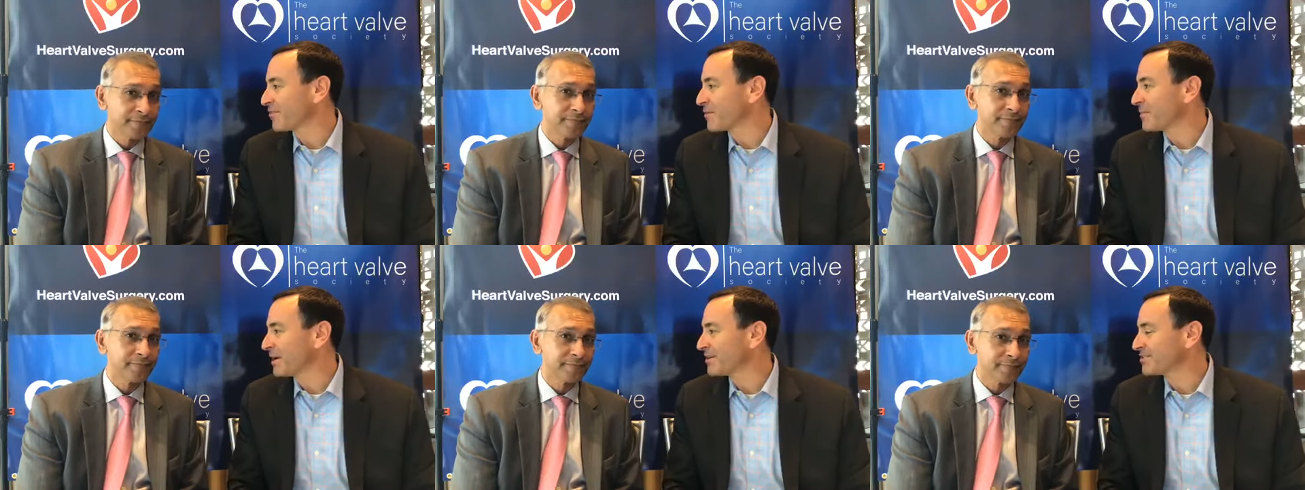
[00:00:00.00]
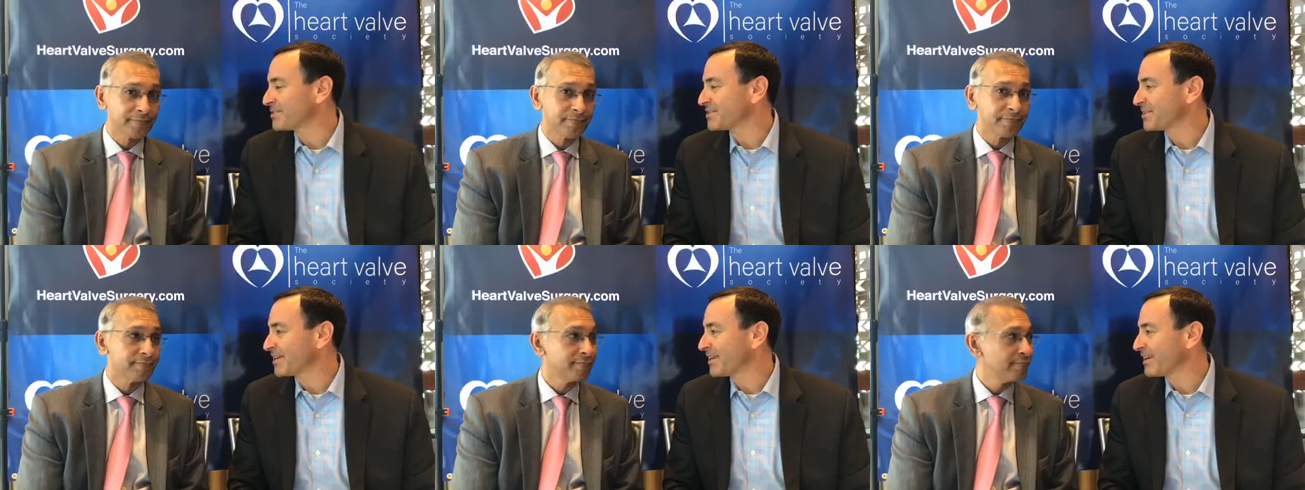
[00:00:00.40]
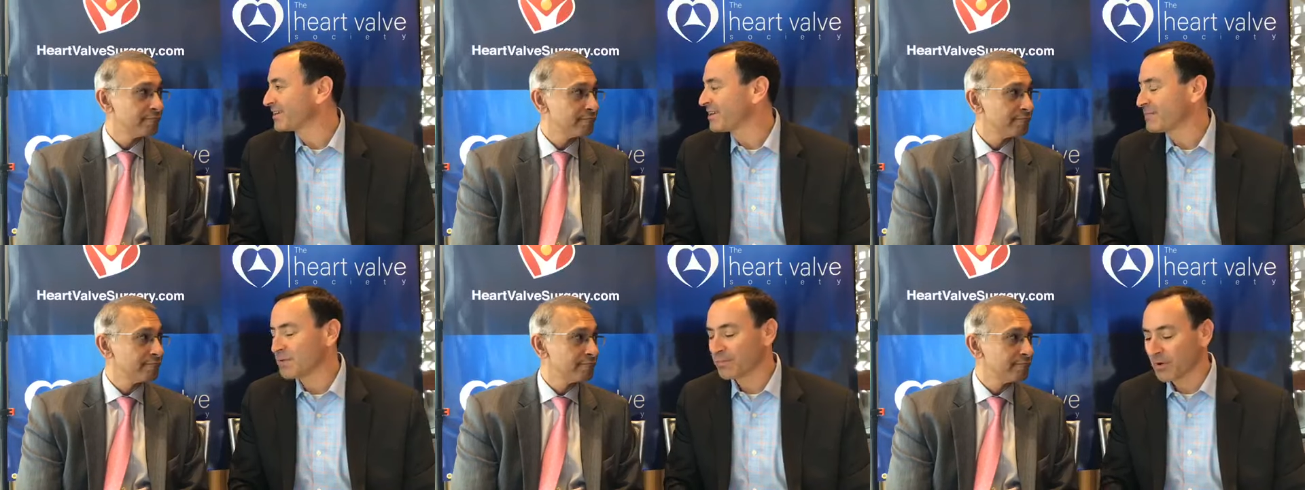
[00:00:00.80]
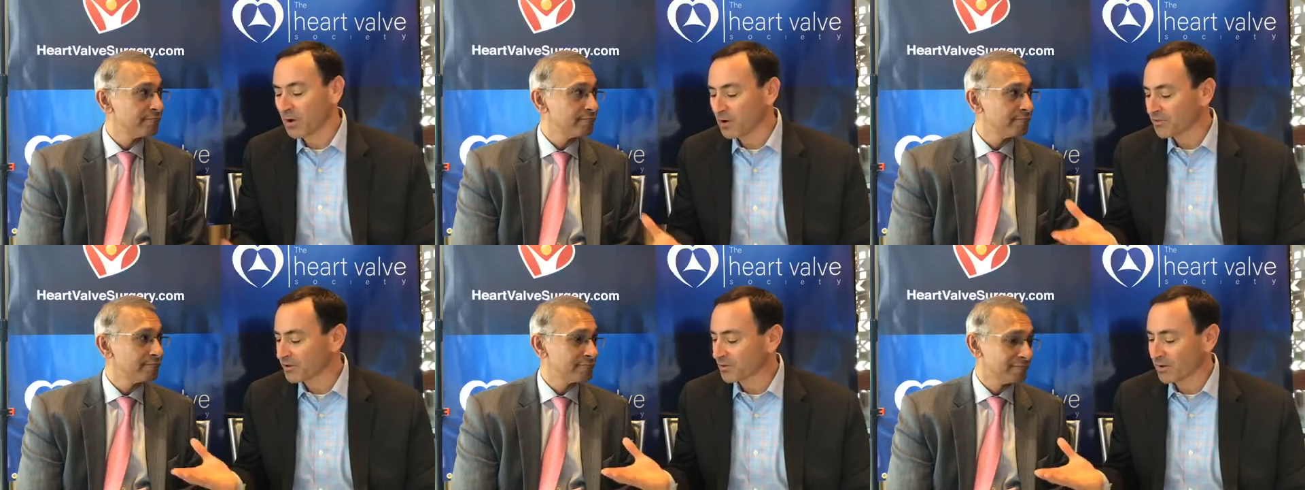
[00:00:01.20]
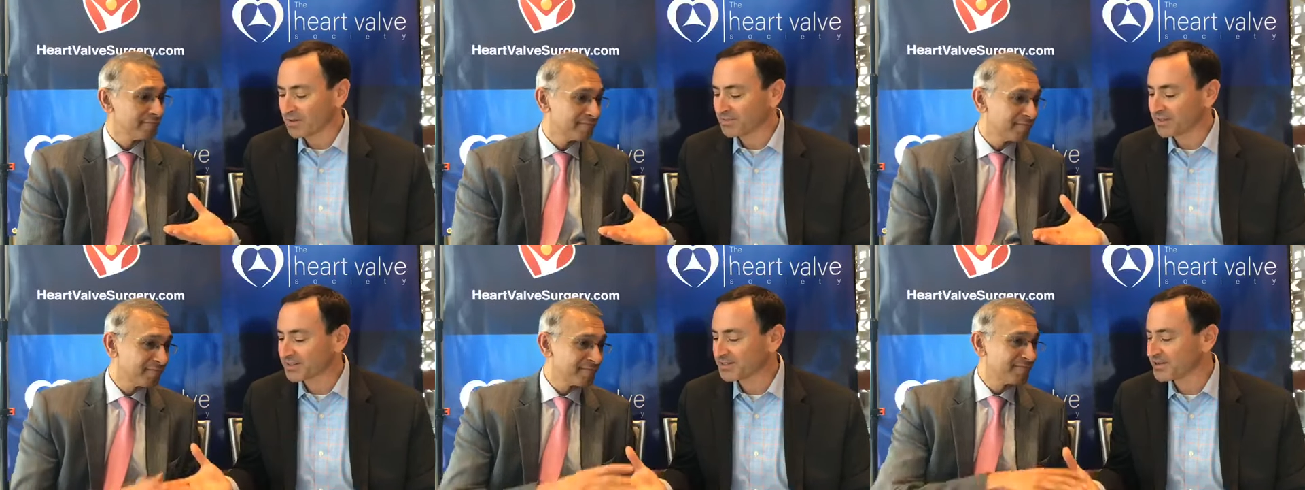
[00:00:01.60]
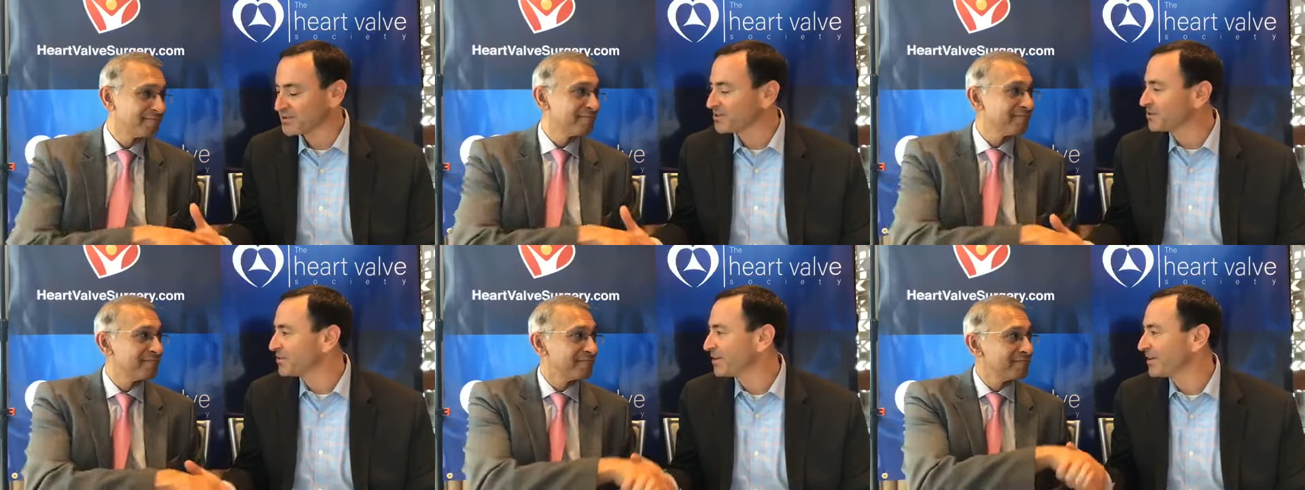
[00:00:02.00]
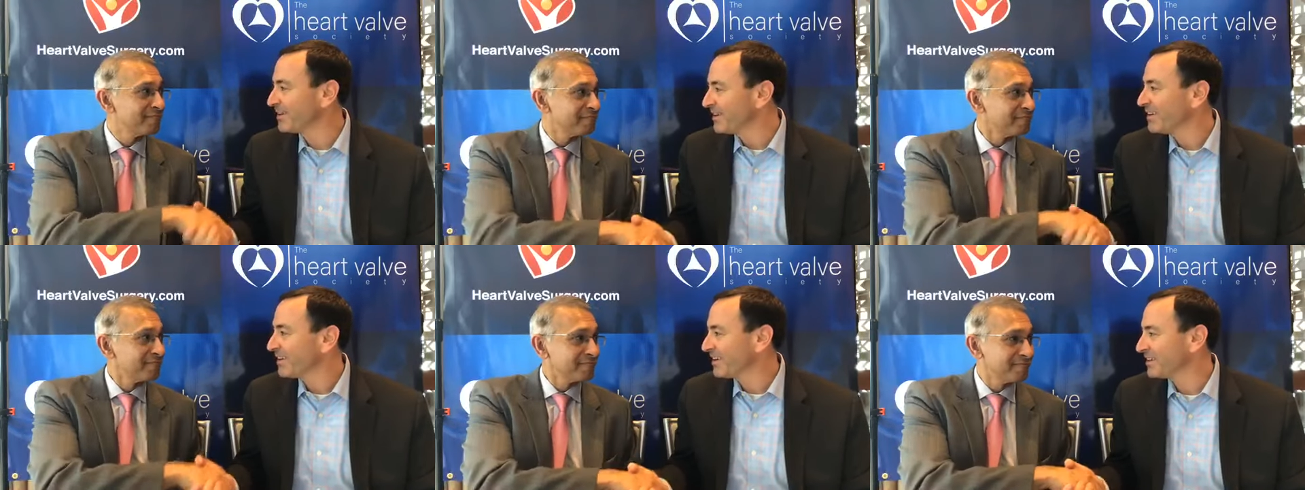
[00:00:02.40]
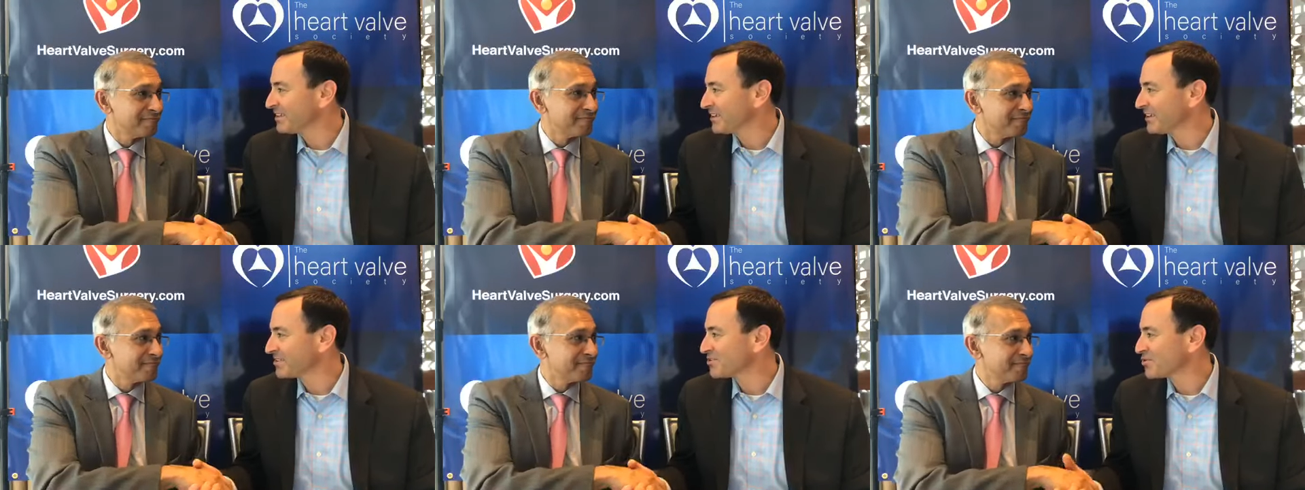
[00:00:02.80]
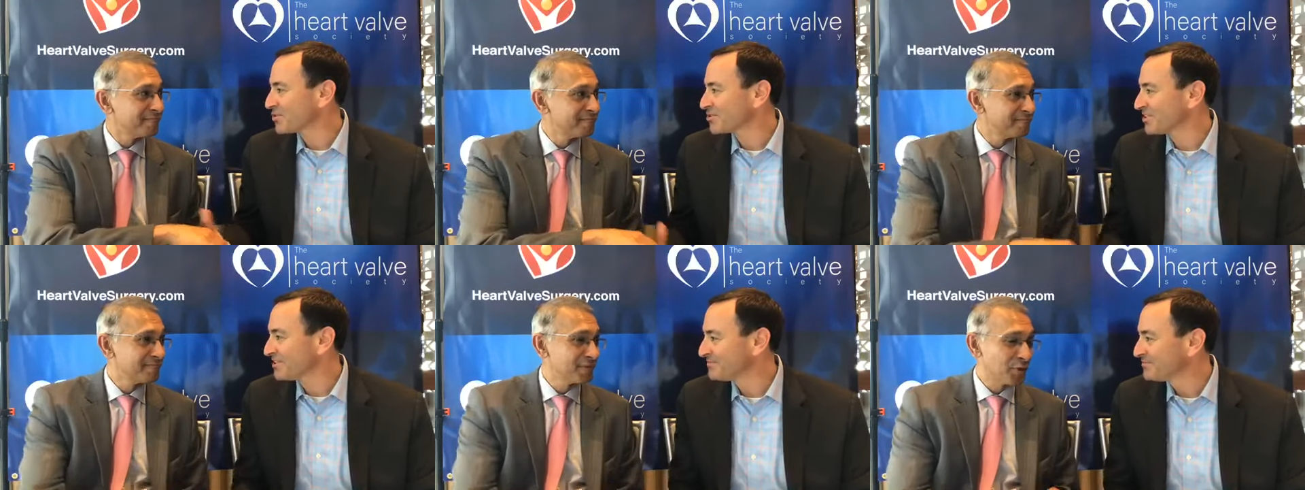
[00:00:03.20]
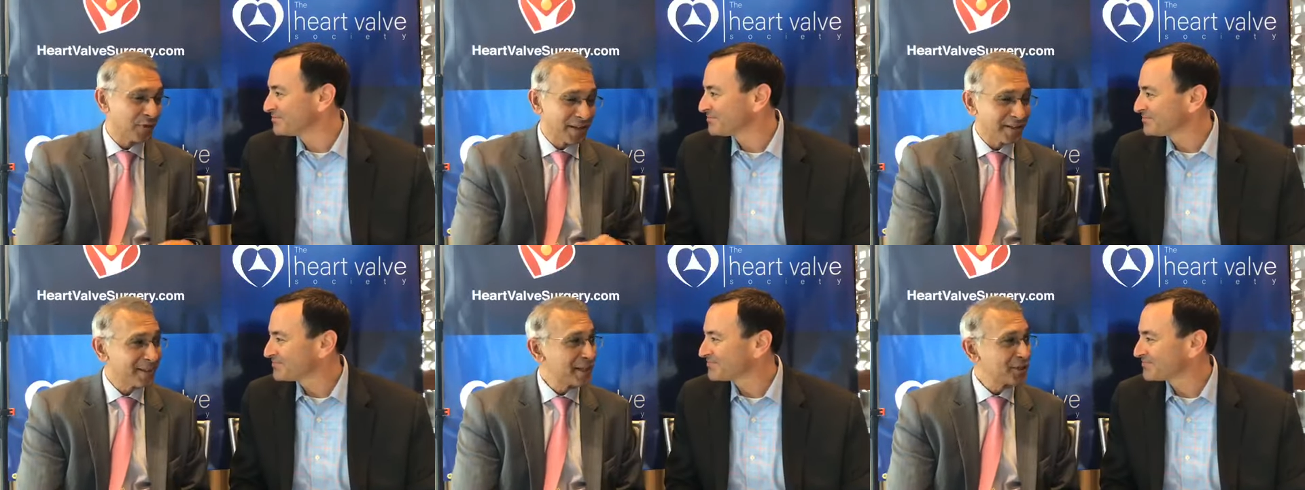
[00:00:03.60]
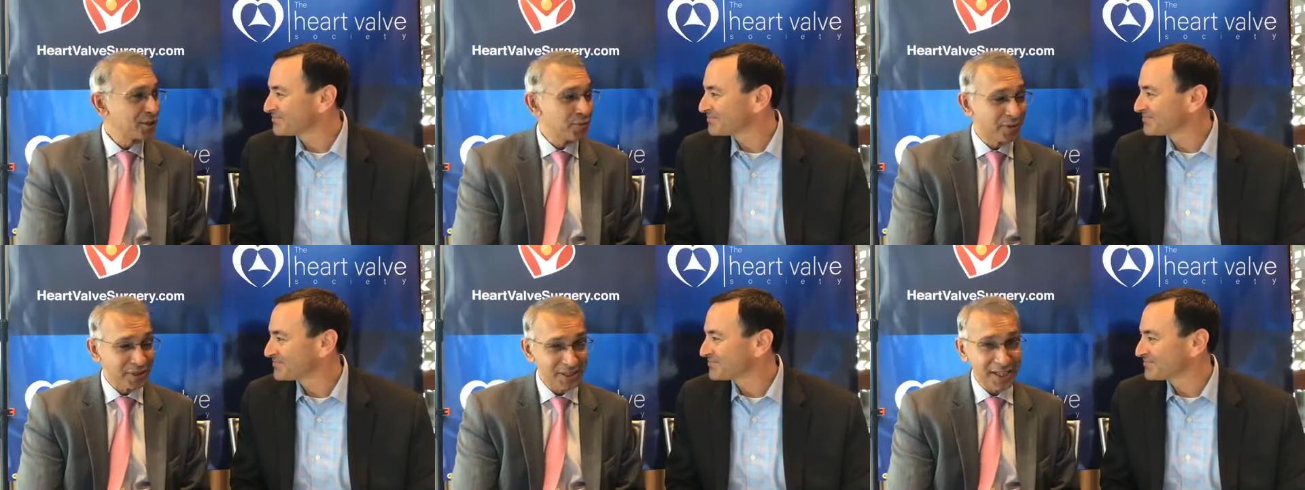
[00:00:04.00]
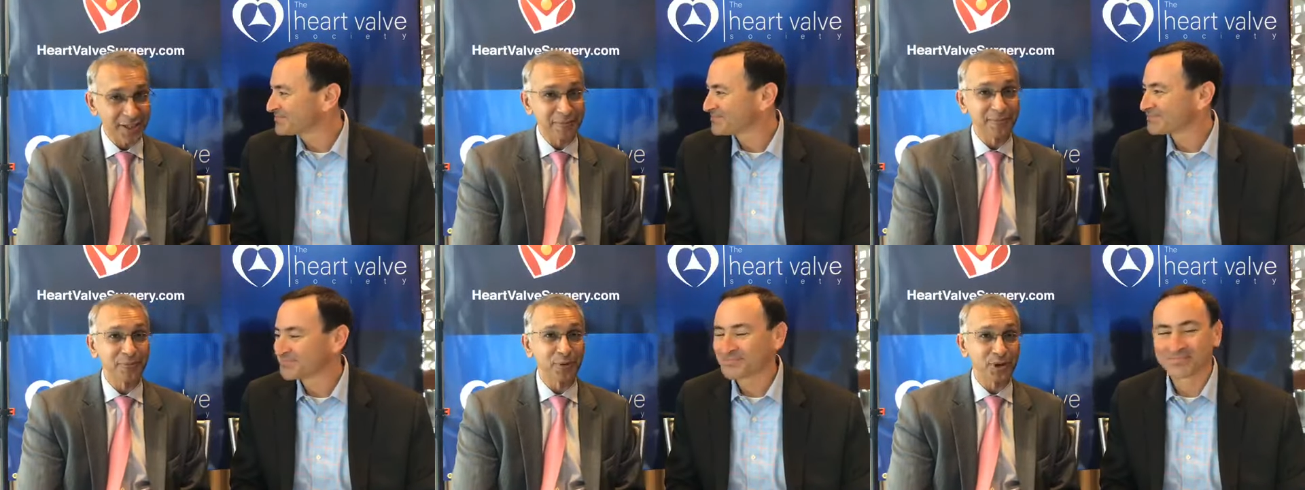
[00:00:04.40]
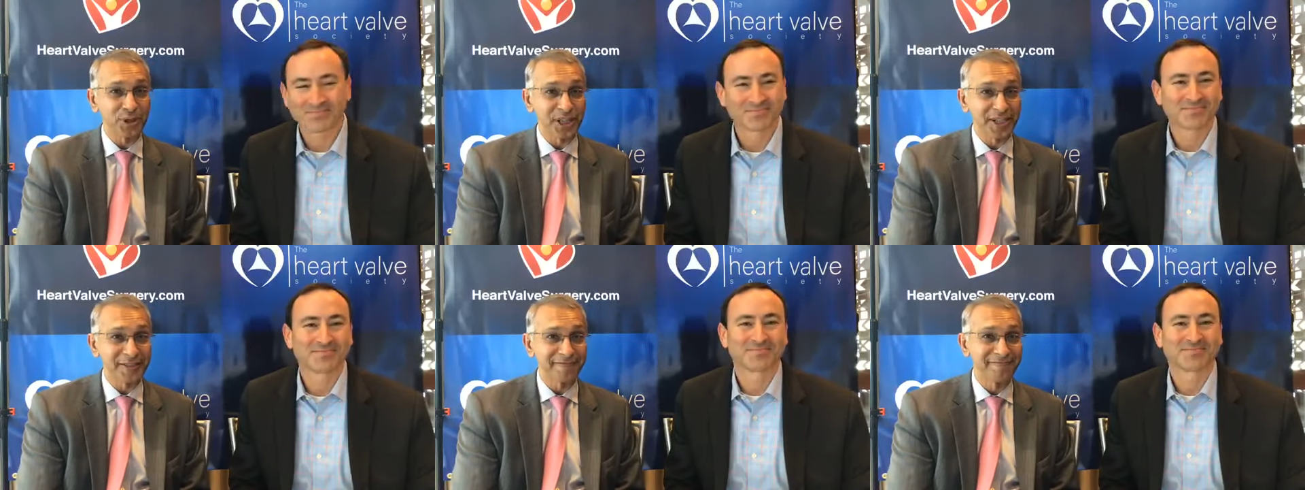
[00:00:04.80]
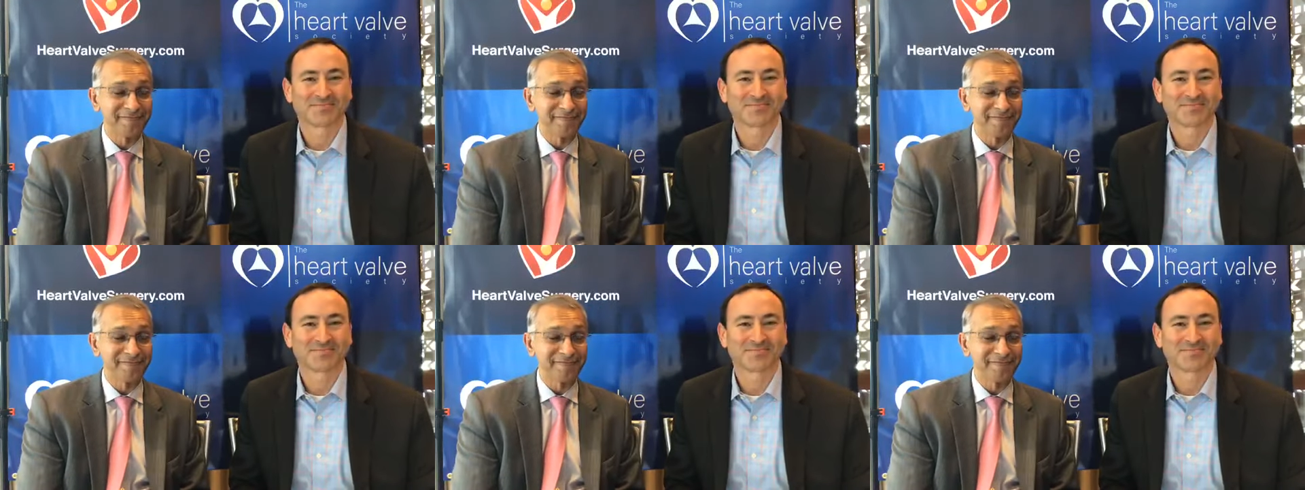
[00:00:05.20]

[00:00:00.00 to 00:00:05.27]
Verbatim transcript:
Speaker 1: of our patients. And again, keep up all the great things that you're doing in Atlanta, Georgia. Great. Thanks so much, Adam. Appreciate it.